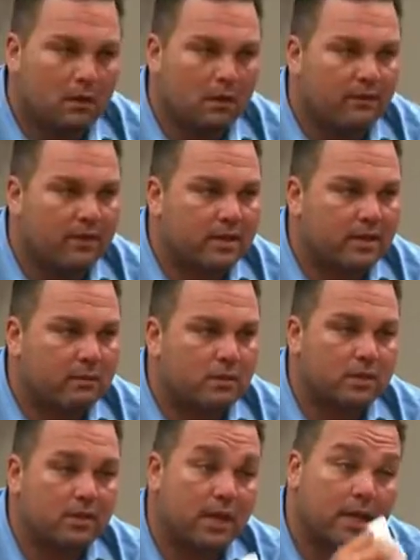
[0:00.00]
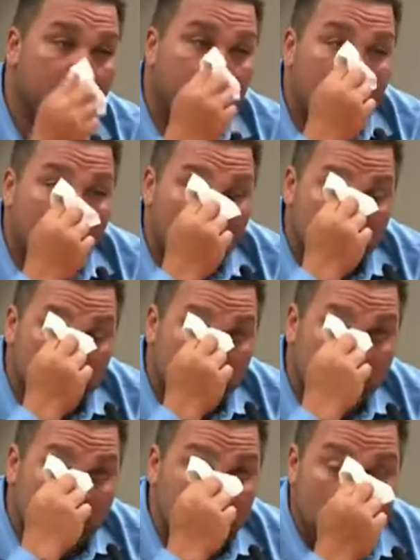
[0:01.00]
The victim was laying down
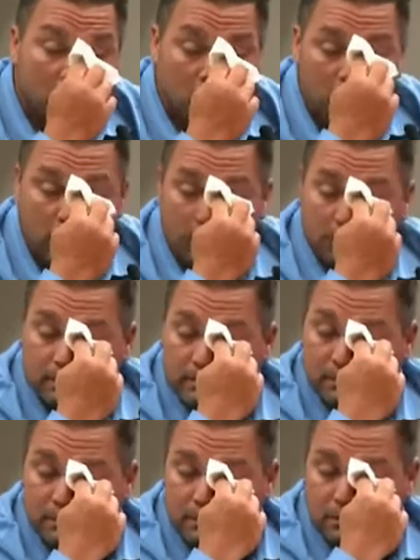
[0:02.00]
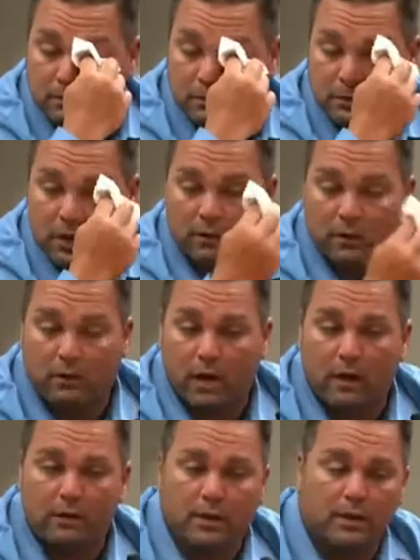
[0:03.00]
on the
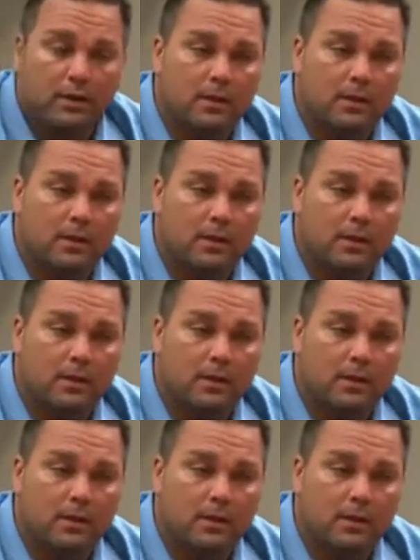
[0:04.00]
ground,